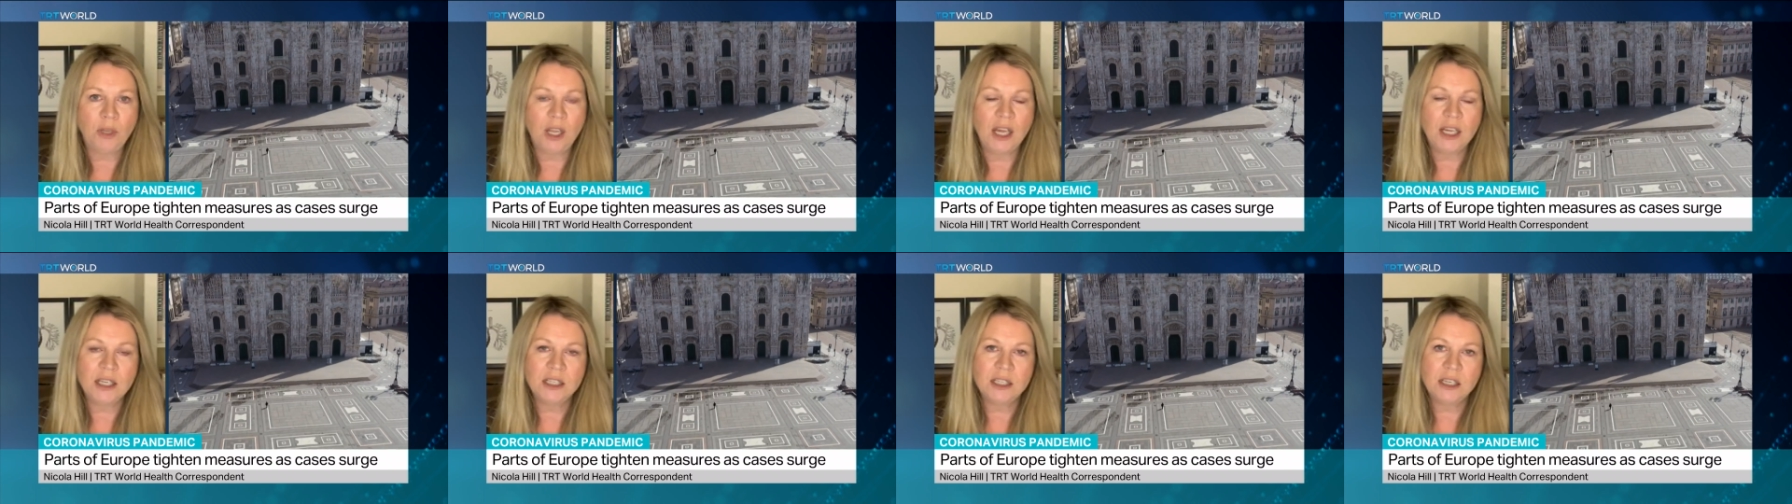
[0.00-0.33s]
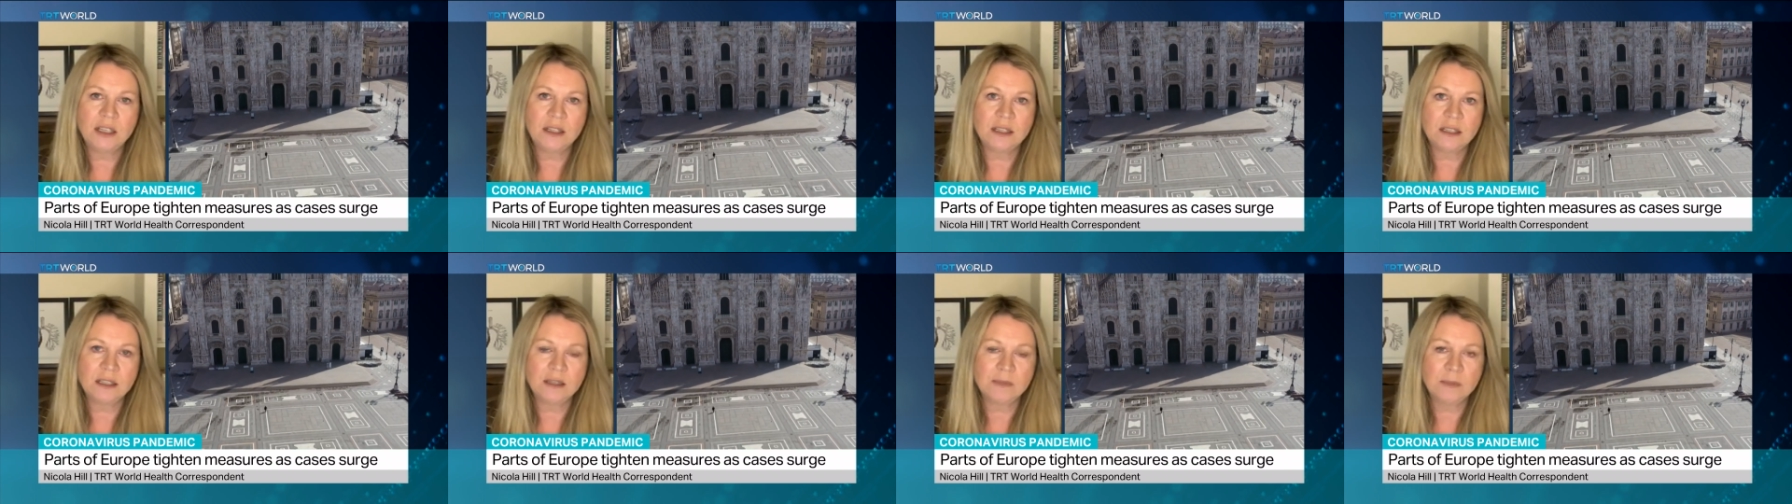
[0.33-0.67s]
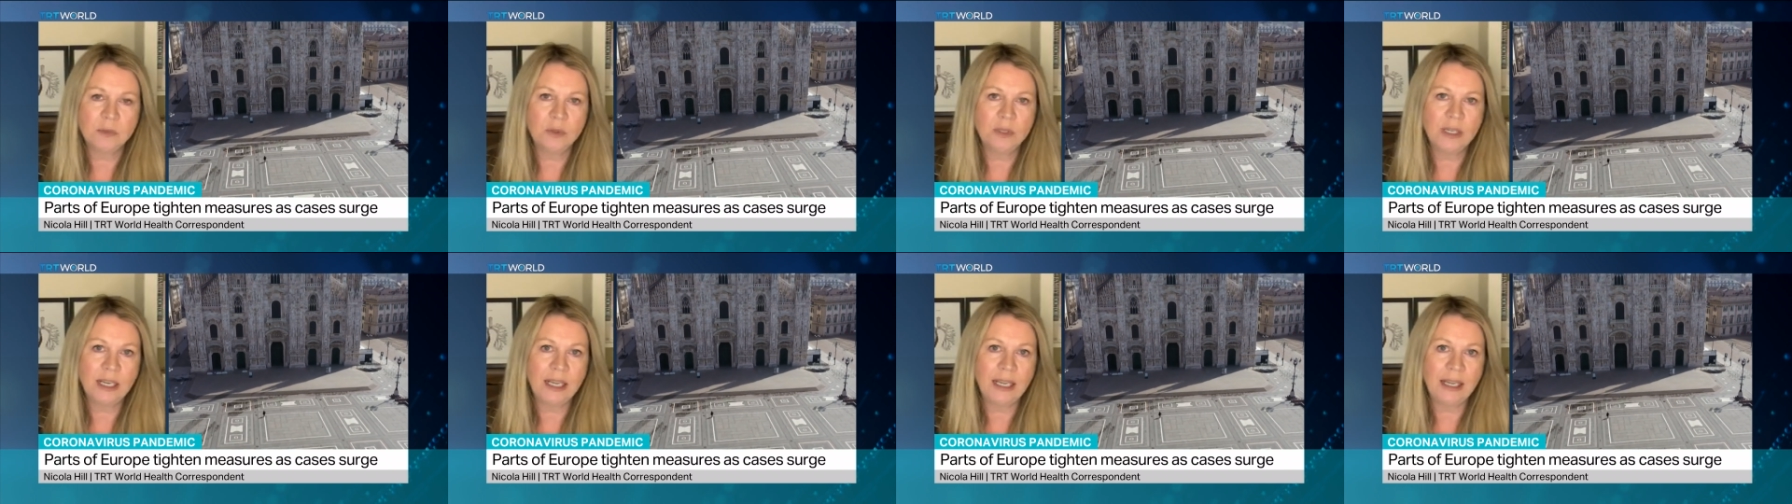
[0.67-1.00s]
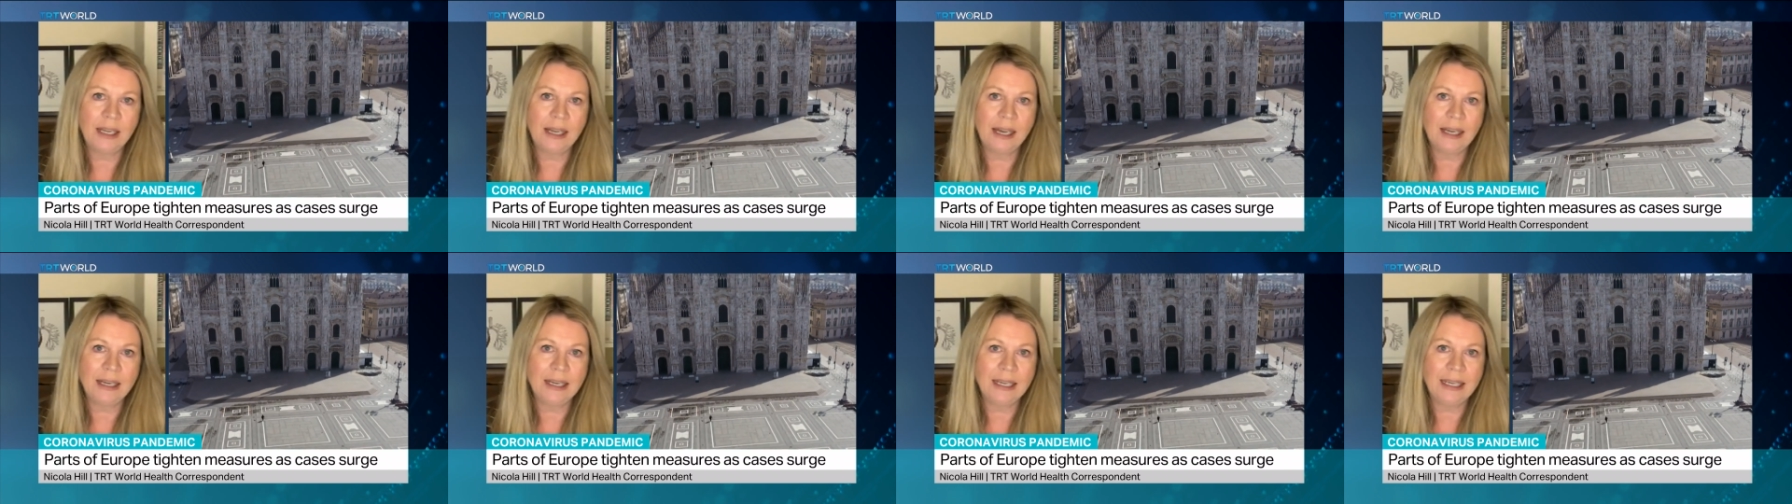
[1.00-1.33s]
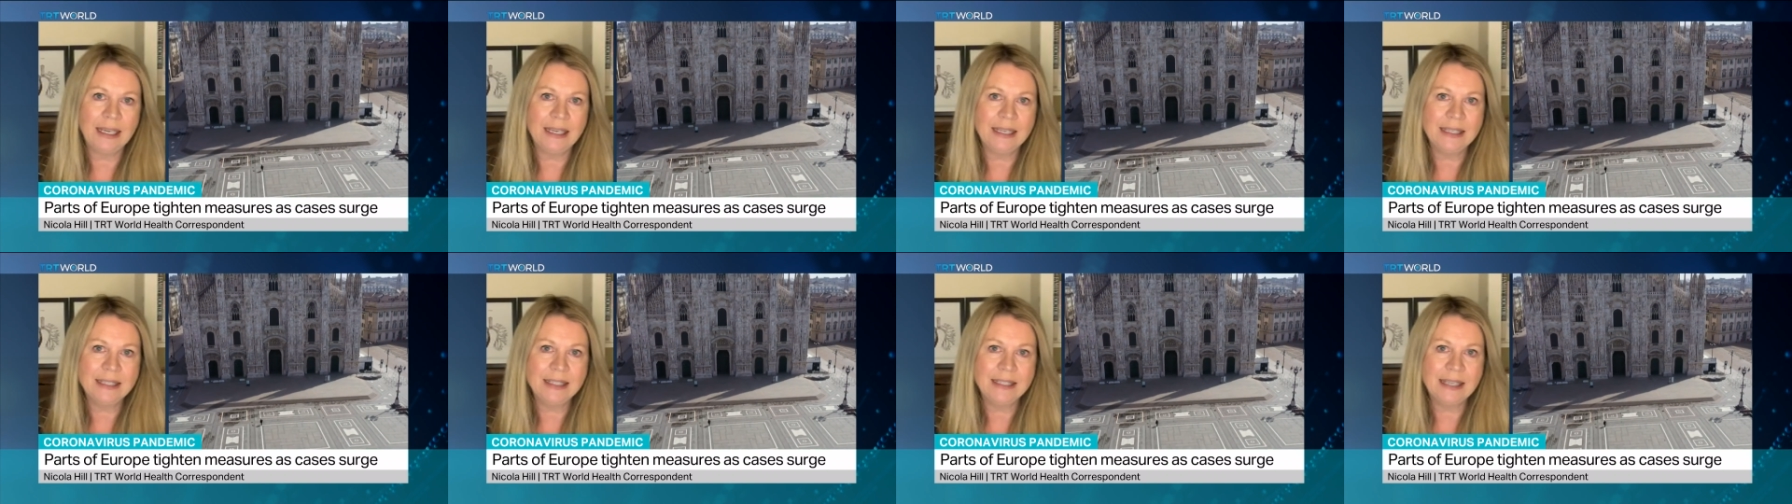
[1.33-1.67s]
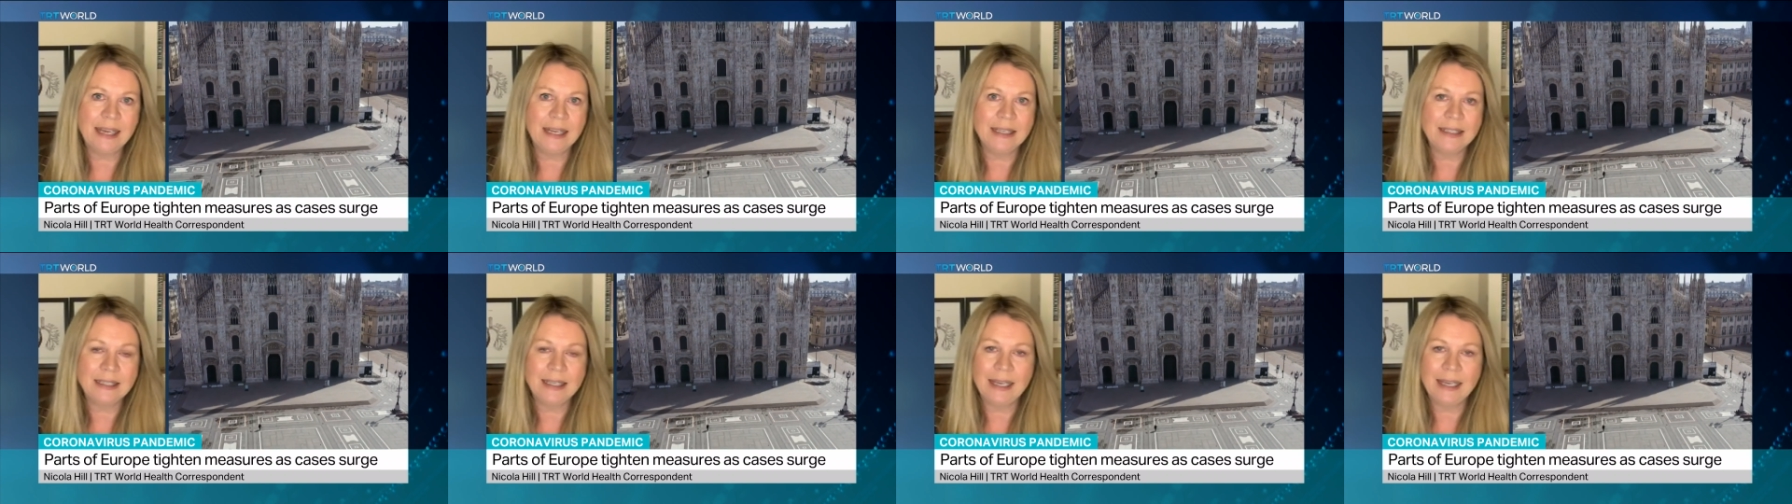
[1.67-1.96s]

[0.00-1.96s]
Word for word: Hunter this morning, and he said,